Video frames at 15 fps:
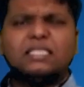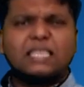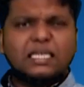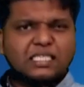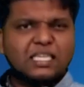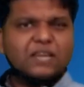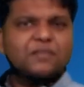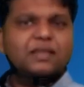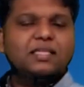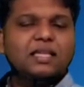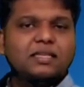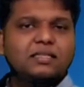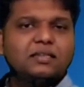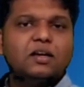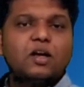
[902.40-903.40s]
such a way
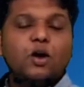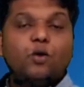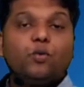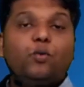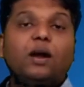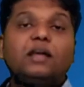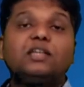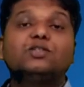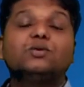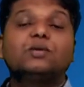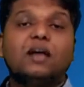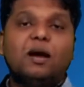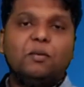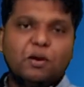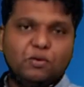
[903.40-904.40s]
that 1 should
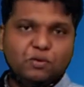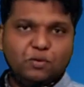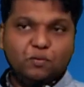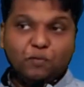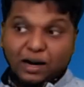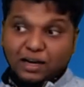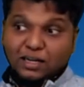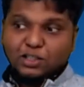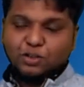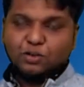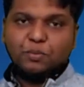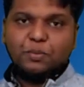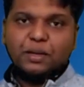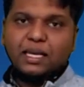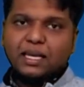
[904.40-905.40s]
come out. 1
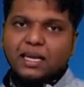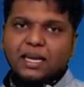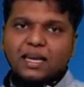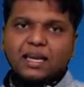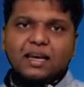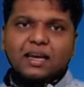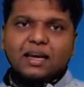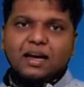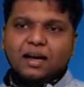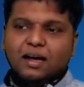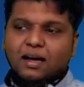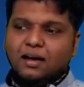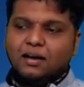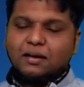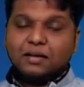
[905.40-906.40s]
should be
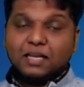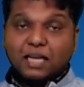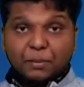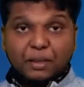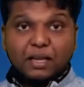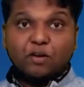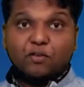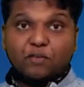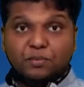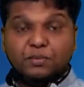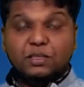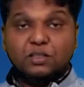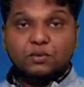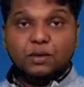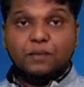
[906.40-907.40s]
coming out from
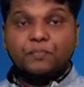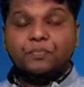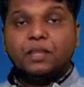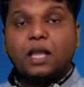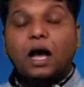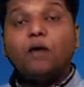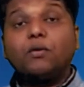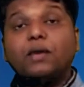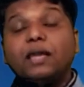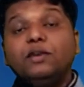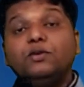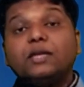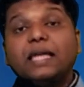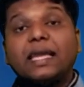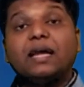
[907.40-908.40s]
this one. How can
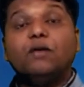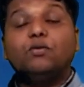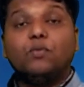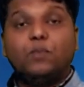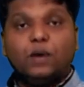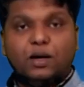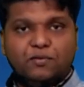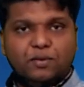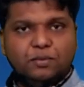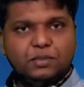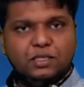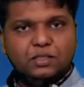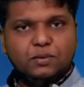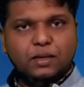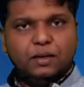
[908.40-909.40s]
you take out 1 from
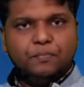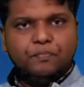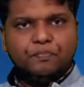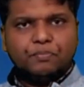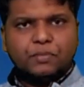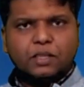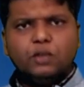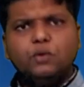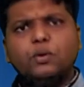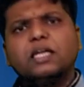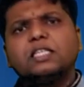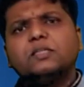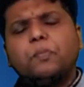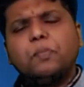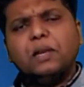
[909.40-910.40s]
this one? You
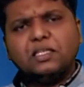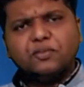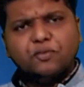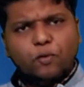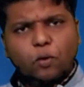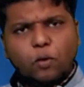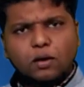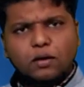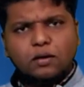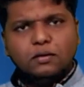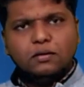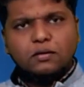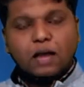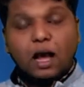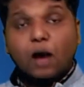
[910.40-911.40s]
can split 4.
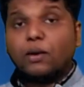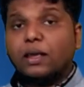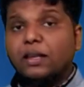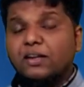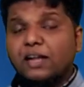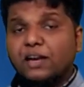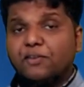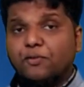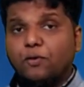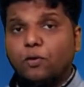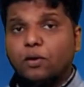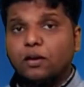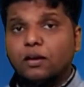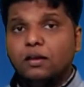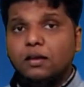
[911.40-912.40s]
How can you get
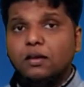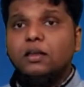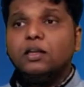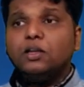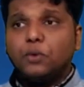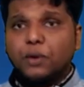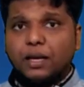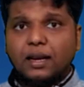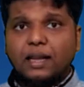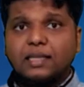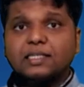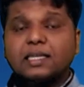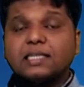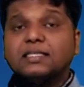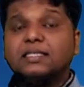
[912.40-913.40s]
4? You can write
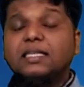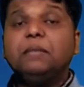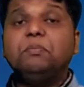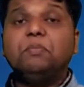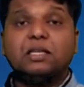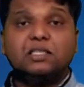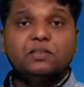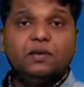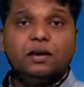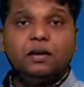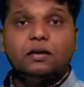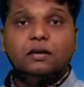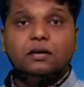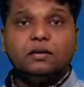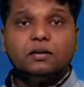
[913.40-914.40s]
it as 3 plus 1.
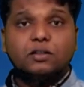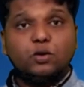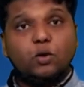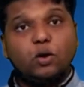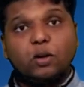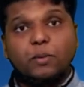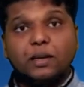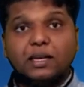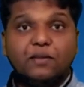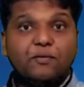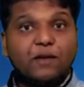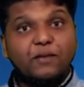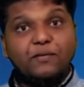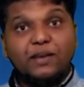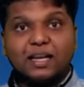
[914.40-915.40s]
So automatically
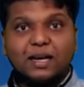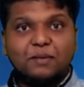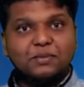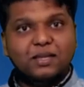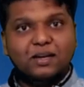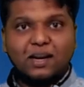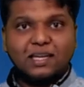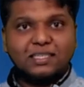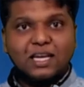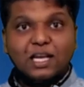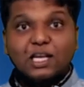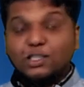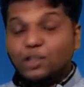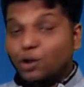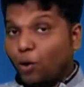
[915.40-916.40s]
1 will come there, right?
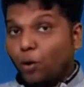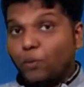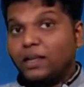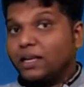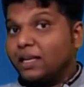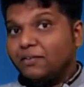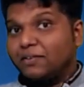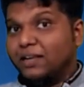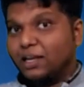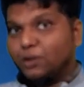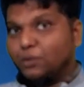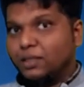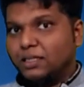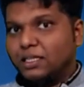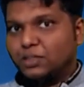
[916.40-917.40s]
So knowingly we are
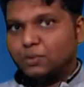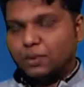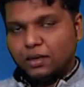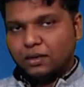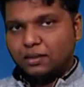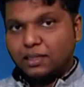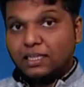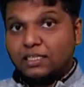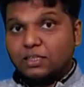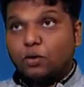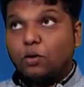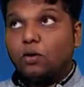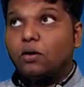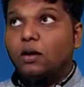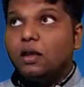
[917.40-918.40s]
doing this one. There is
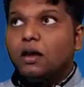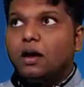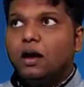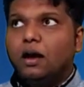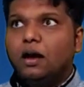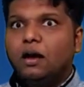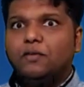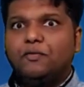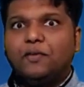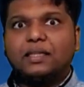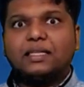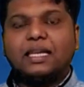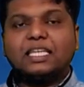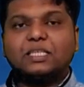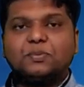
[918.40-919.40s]
no
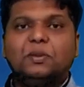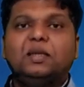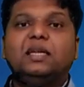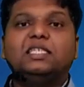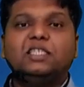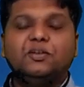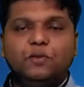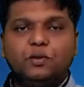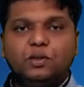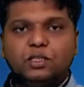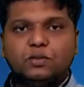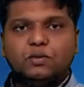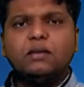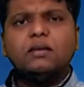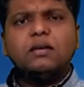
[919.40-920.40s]
further explanation for
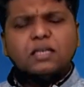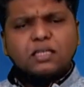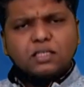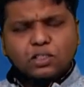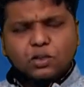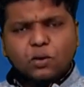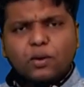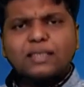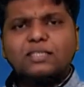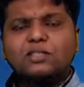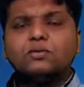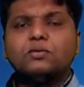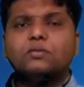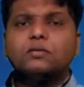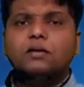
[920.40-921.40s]
this one. So as
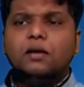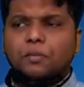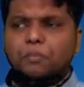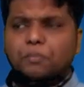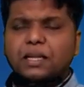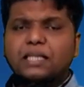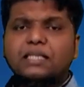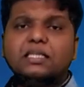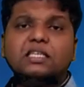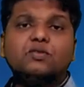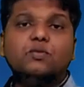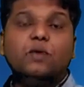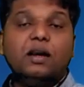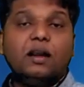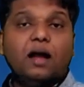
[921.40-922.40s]
to bring this
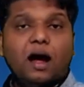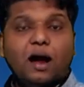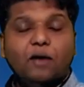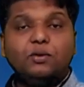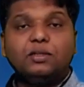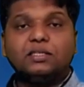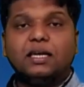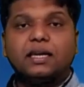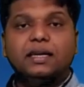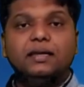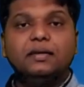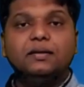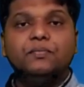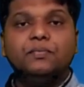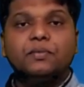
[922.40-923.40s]
one
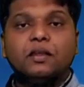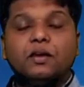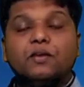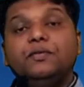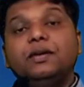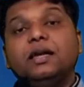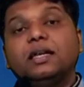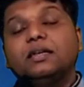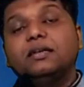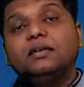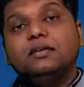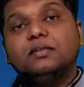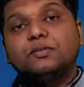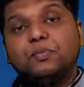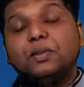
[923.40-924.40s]
outside, we are
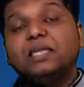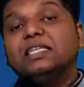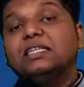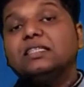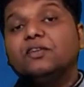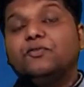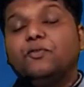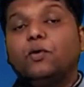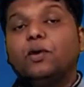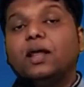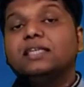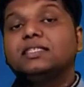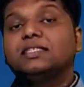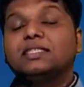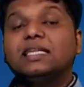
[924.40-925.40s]
splitting that 4
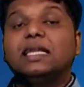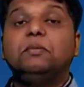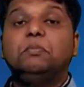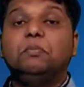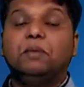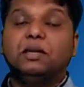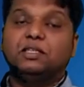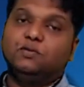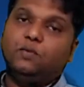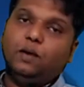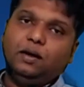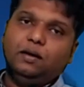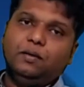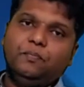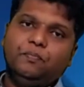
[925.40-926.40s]
as 3 plus 1.